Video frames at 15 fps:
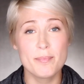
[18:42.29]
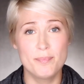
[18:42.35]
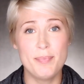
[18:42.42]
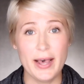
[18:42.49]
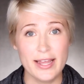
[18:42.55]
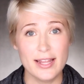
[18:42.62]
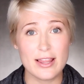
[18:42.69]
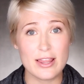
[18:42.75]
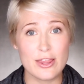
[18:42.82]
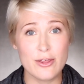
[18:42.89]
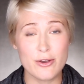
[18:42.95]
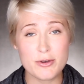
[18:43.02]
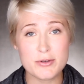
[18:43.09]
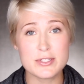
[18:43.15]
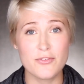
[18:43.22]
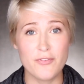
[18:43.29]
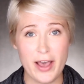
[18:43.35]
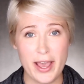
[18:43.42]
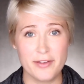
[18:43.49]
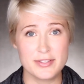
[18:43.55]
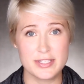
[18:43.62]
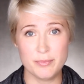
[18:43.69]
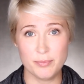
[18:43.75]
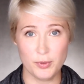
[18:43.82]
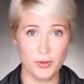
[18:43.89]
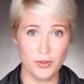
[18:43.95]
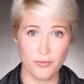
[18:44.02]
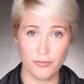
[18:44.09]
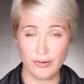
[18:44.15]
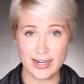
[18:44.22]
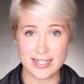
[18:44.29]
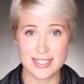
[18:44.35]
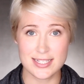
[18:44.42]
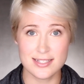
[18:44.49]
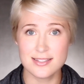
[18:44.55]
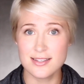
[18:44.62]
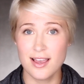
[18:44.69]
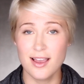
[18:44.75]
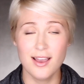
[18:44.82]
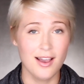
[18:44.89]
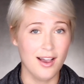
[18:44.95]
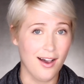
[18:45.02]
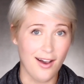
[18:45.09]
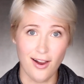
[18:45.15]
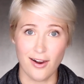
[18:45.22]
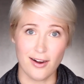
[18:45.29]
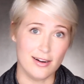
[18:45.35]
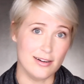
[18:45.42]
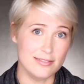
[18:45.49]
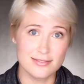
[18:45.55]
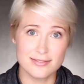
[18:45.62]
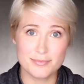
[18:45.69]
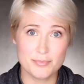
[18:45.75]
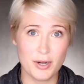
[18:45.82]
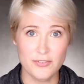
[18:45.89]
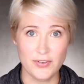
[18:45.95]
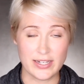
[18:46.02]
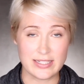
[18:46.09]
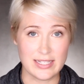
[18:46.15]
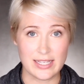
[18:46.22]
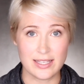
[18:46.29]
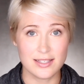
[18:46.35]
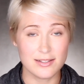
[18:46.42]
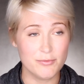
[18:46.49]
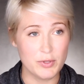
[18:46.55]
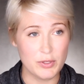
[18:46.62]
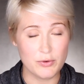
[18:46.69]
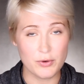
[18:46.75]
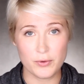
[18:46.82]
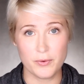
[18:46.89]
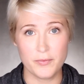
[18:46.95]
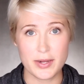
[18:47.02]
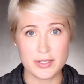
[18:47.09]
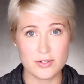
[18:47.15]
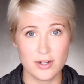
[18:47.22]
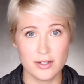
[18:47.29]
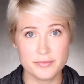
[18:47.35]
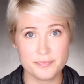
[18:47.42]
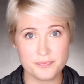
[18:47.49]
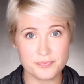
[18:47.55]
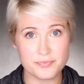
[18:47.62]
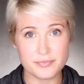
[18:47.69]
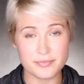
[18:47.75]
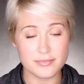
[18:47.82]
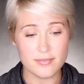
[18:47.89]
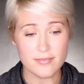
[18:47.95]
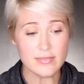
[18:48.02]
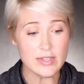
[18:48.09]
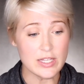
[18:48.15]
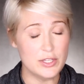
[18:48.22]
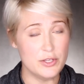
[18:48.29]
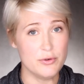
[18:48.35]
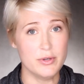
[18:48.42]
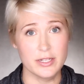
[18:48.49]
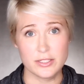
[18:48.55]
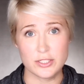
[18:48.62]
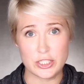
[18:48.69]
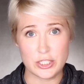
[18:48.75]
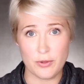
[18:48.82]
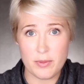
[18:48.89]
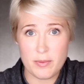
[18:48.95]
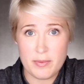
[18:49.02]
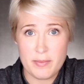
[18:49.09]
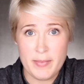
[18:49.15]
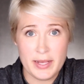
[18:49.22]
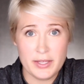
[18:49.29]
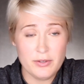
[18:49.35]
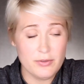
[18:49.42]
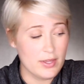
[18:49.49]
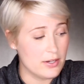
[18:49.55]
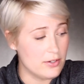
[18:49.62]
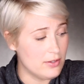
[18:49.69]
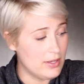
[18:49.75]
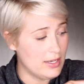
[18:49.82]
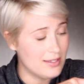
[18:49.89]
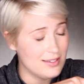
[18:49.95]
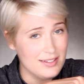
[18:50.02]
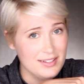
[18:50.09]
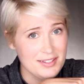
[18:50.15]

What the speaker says: But those 5 simple phrases are perfect. Like when you go to a restaurant, you can show them the menu that you're like,